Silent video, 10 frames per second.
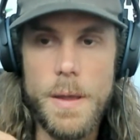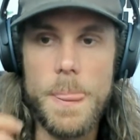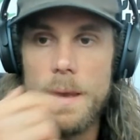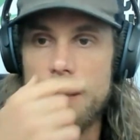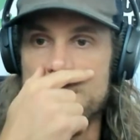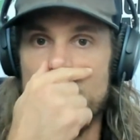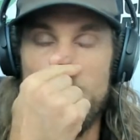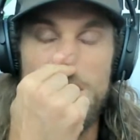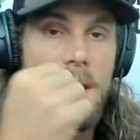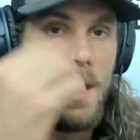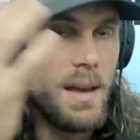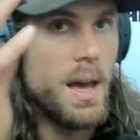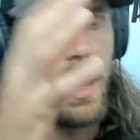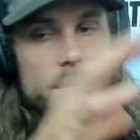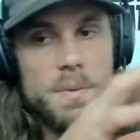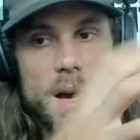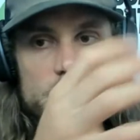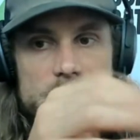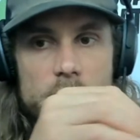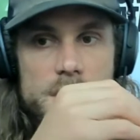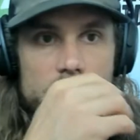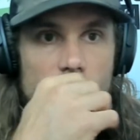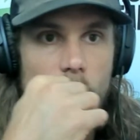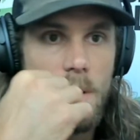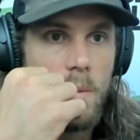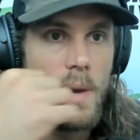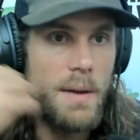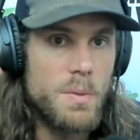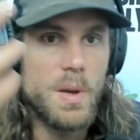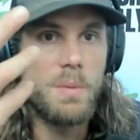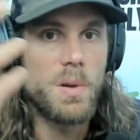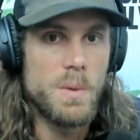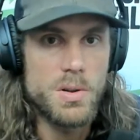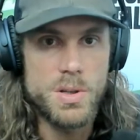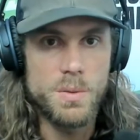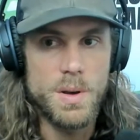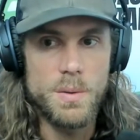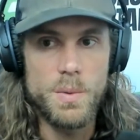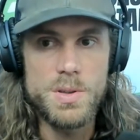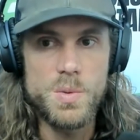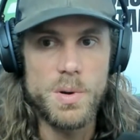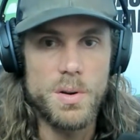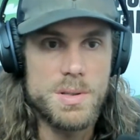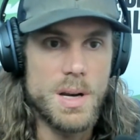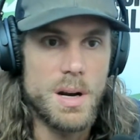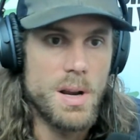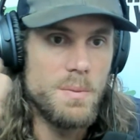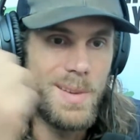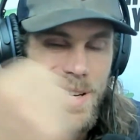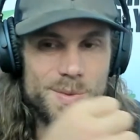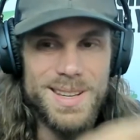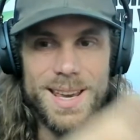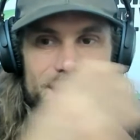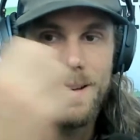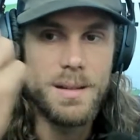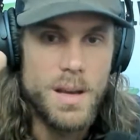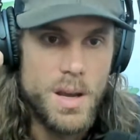And so a couple times a year, we have a big promotion with SuperCoach CRM because we can't